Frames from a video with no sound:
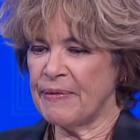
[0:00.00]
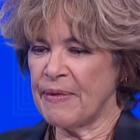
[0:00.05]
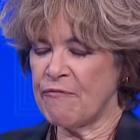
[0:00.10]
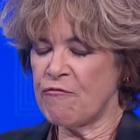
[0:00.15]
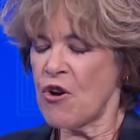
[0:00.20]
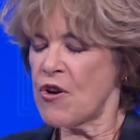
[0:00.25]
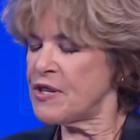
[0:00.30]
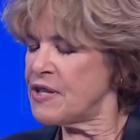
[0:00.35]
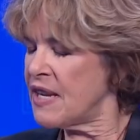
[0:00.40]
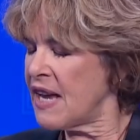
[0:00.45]

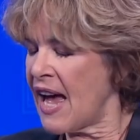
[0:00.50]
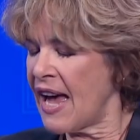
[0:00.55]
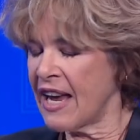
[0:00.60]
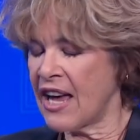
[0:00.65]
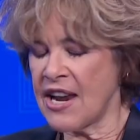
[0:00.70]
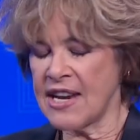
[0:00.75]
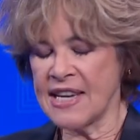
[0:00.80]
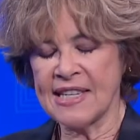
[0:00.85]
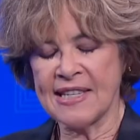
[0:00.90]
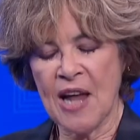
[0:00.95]
Rosa, I
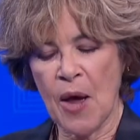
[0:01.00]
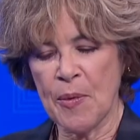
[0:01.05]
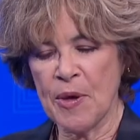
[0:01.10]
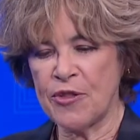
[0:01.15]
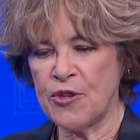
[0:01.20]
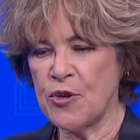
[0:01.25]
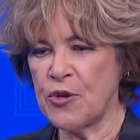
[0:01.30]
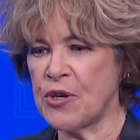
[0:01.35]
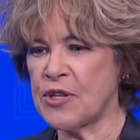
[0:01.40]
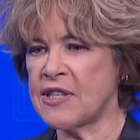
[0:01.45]
got to start
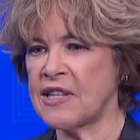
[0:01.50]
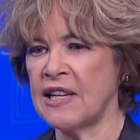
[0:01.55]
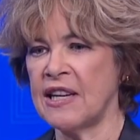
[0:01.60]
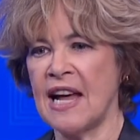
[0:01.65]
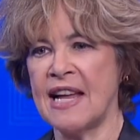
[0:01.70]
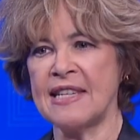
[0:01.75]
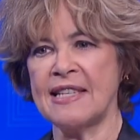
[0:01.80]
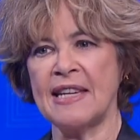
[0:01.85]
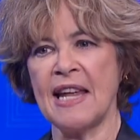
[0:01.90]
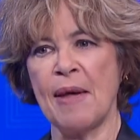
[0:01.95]
with you because the
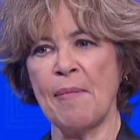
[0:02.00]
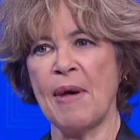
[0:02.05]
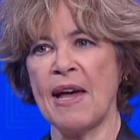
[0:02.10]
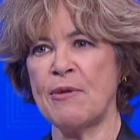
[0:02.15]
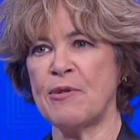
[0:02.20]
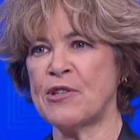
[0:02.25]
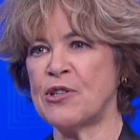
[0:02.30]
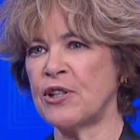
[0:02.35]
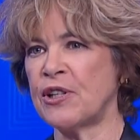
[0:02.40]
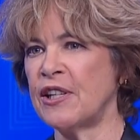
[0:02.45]
last time
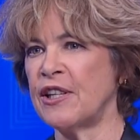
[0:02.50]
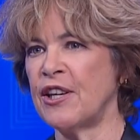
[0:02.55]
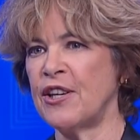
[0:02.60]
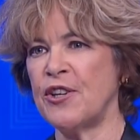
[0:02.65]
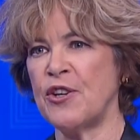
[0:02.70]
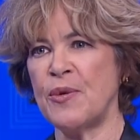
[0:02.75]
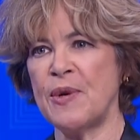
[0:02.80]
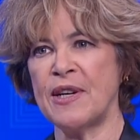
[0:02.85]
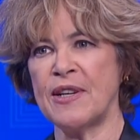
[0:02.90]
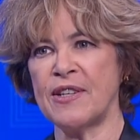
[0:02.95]
I was looking at
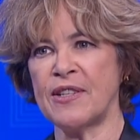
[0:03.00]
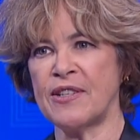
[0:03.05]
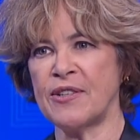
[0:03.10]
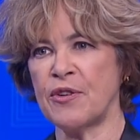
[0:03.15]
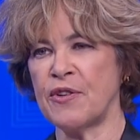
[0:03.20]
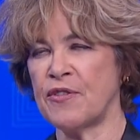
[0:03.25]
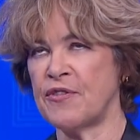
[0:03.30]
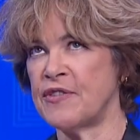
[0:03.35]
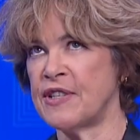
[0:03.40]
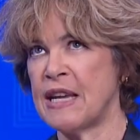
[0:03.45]
you in a
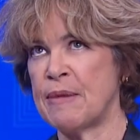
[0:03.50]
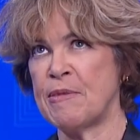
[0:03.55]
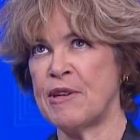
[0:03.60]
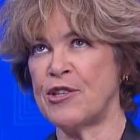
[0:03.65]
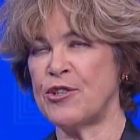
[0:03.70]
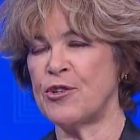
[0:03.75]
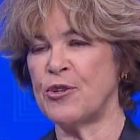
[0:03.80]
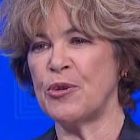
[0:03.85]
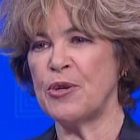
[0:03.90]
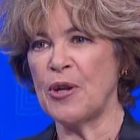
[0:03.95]
sort of
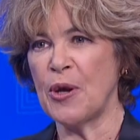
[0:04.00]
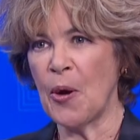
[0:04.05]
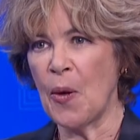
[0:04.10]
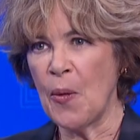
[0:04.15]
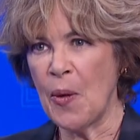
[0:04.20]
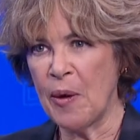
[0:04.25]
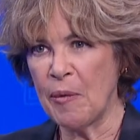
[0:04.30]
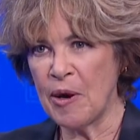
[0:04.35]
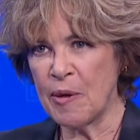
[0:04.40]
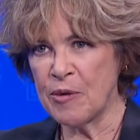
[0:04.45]
semi studio
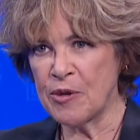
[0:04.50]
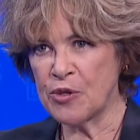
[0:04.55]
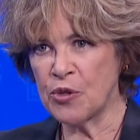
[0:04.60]
where we were